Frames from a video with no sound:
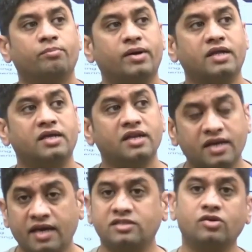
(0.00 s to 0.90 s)
But in
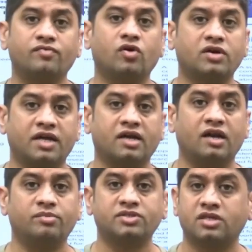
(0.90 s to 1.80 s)
case you have not taken
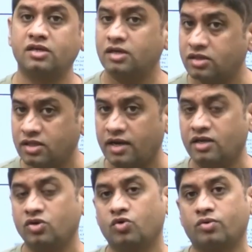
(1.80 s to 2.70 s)
admission,
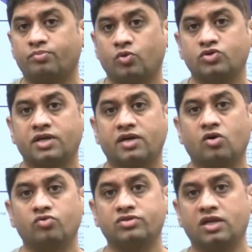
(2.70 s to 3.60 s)
then your postgrad
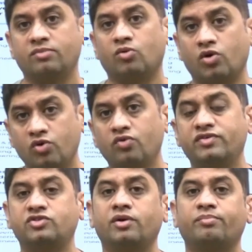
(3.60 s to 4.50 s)
counseling module
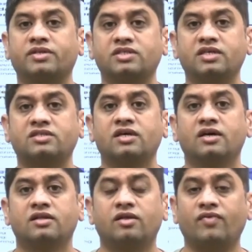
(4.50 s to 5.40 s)
which you have purchased,
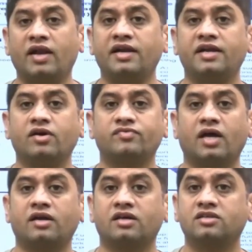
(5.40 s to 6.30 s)
the validity of
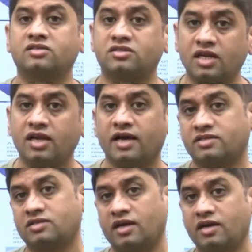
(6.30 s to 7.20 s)
that is still
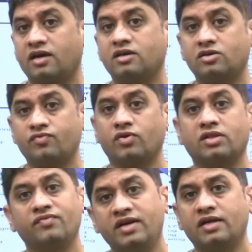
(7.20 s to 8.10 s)
extended for
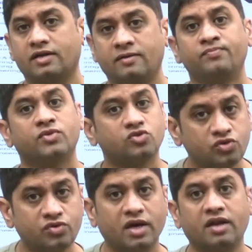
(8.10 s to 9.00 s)
the winter. So
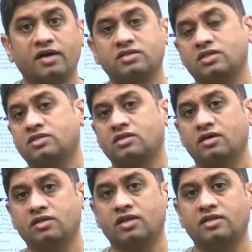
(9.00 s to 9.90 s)
you can access
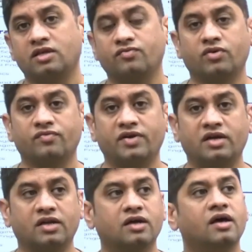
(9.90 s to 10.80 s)
uh, that thing for the
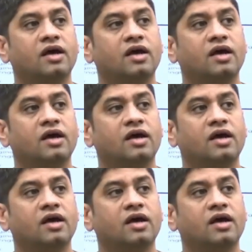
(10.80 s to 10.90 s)
winter.